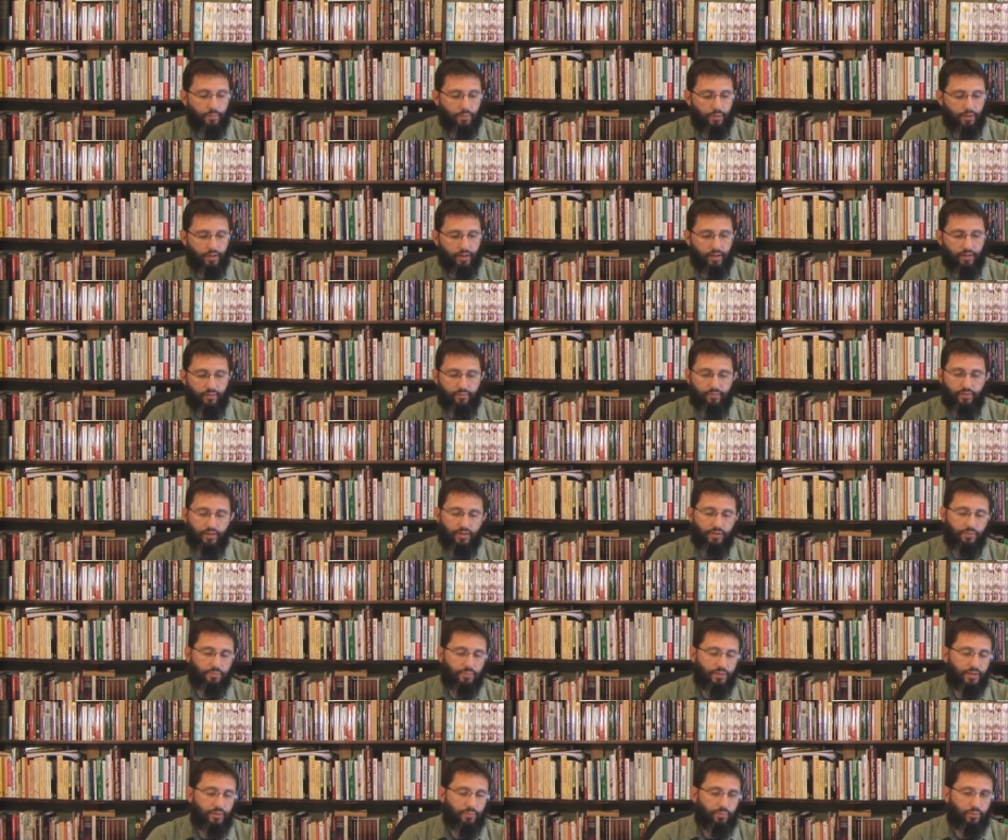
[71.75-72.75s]
But a lot of
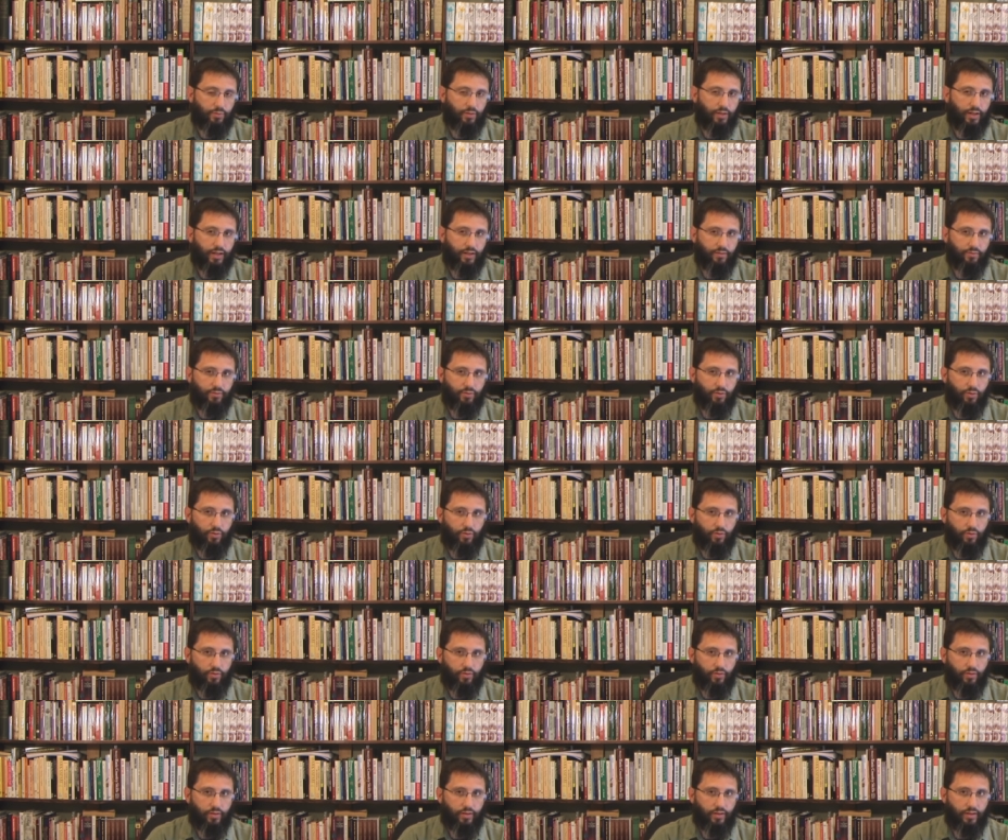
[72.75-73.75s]
these people have
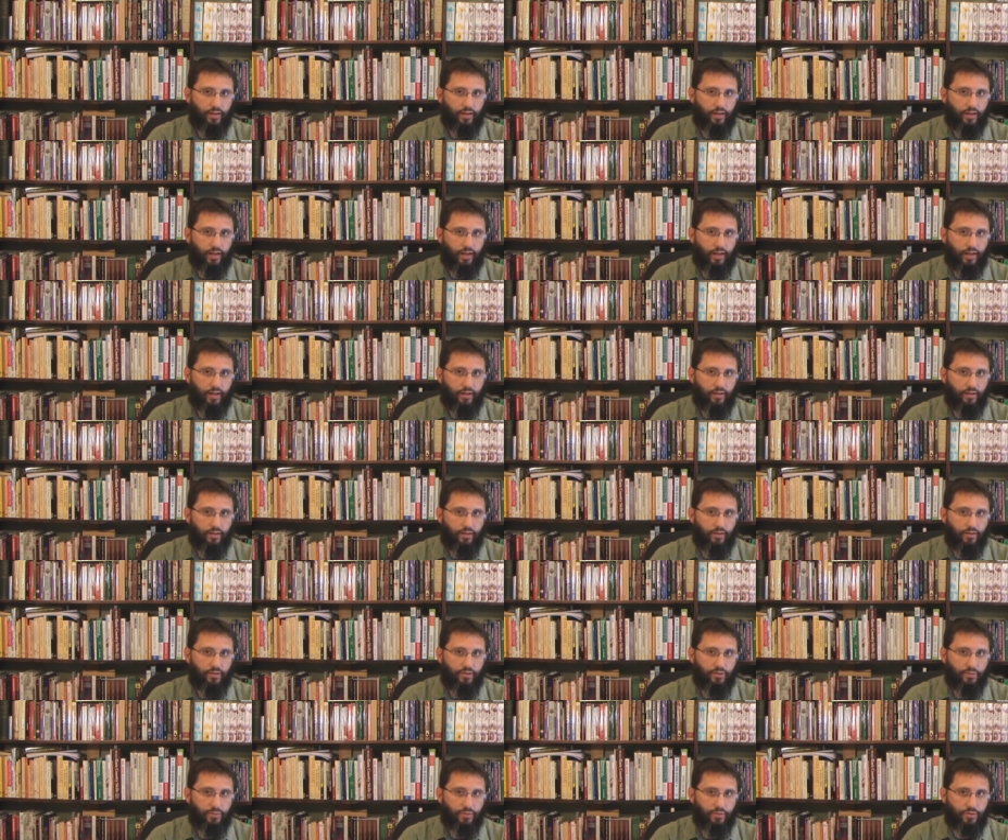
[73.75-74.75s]
gone
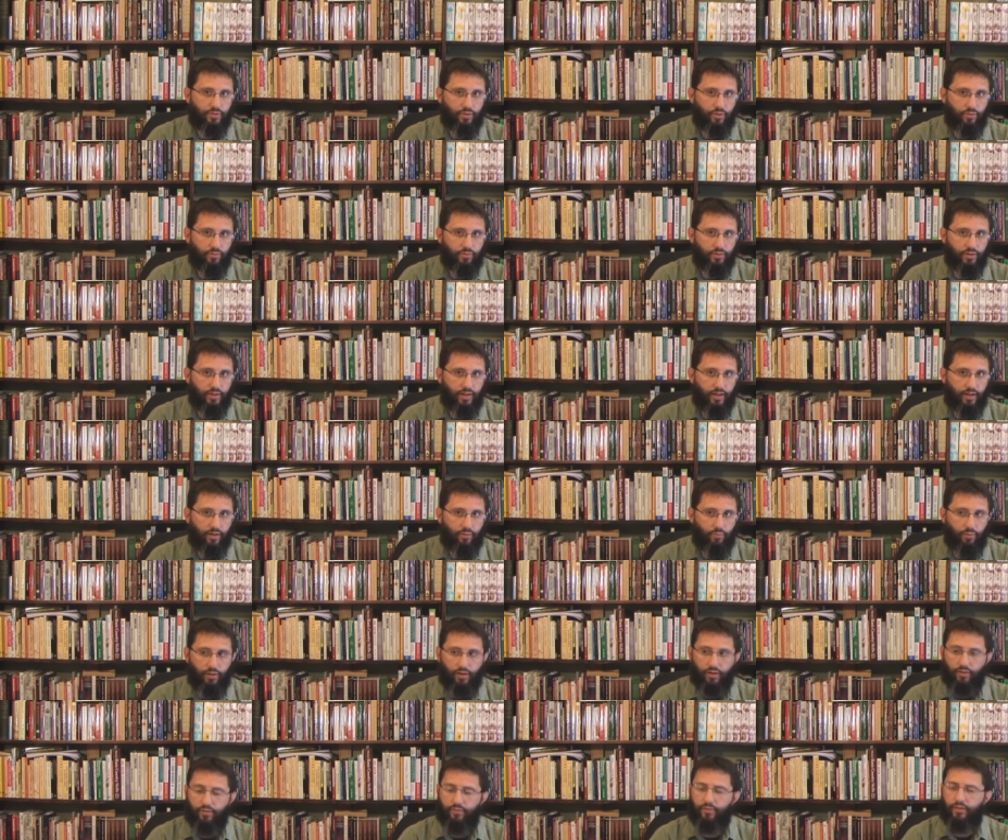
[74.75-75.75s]
and switched over to now,
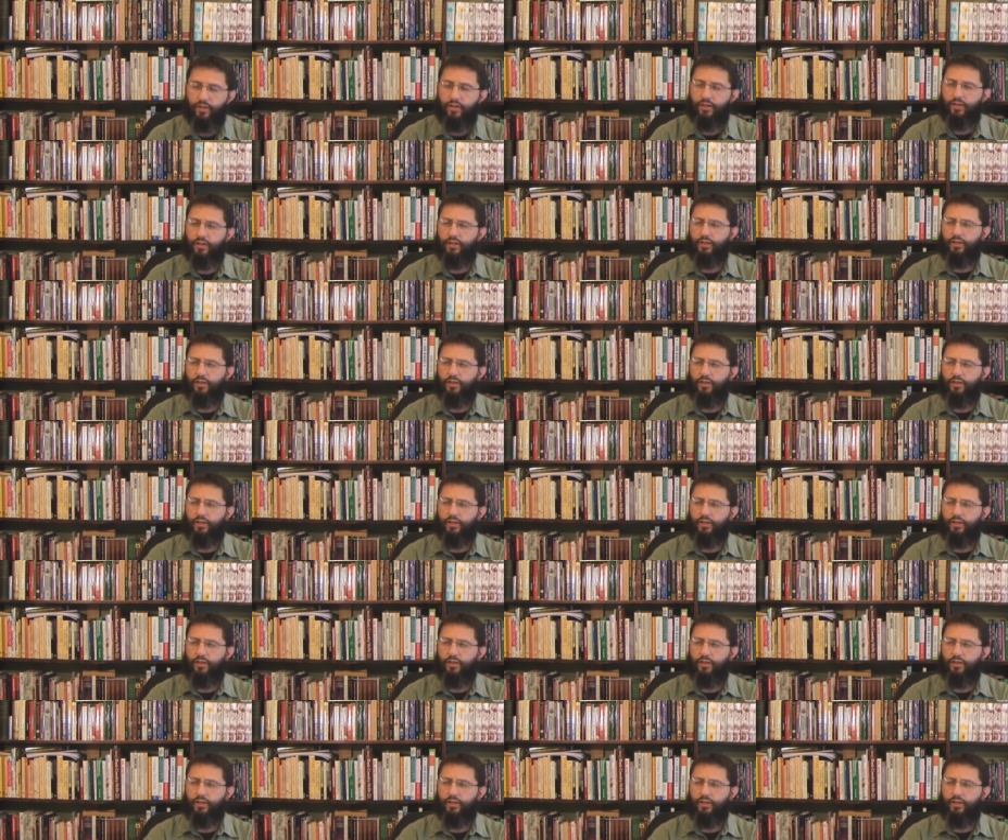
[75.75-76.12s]
well,